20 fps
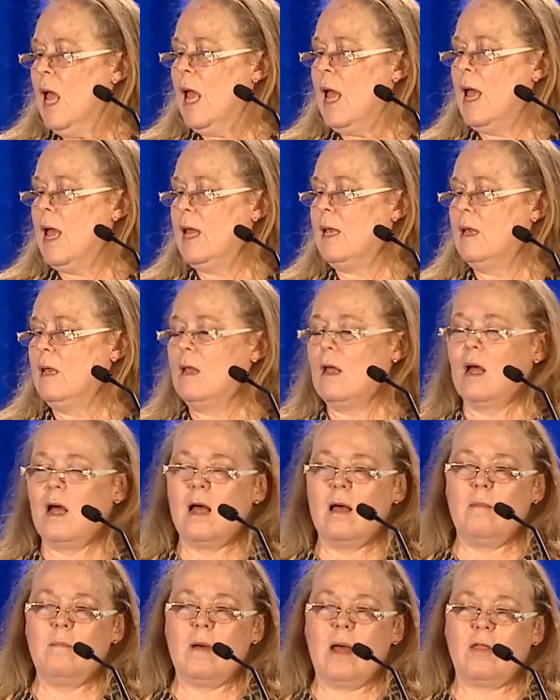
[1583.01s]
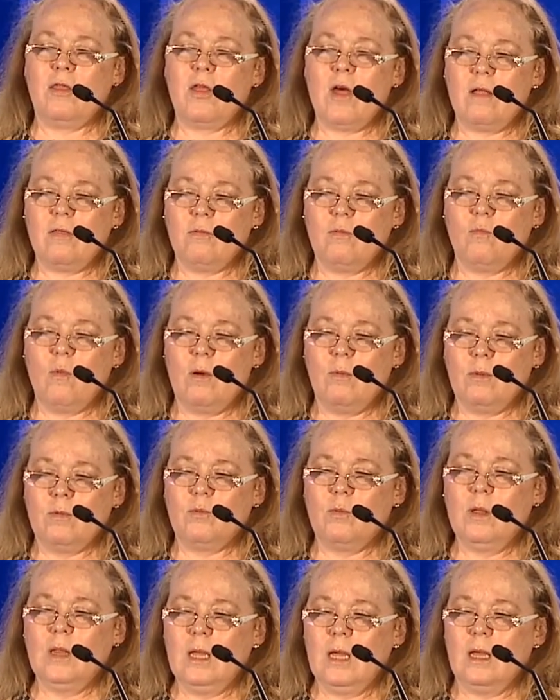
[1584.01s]
And I thought what was
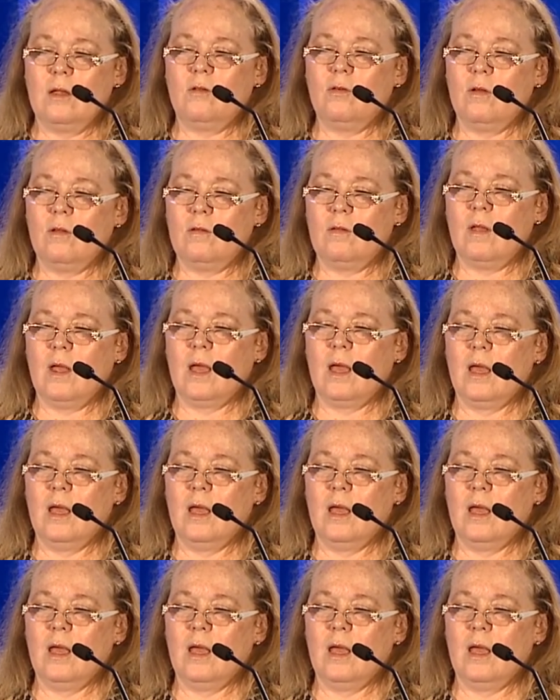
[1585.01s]
really interesting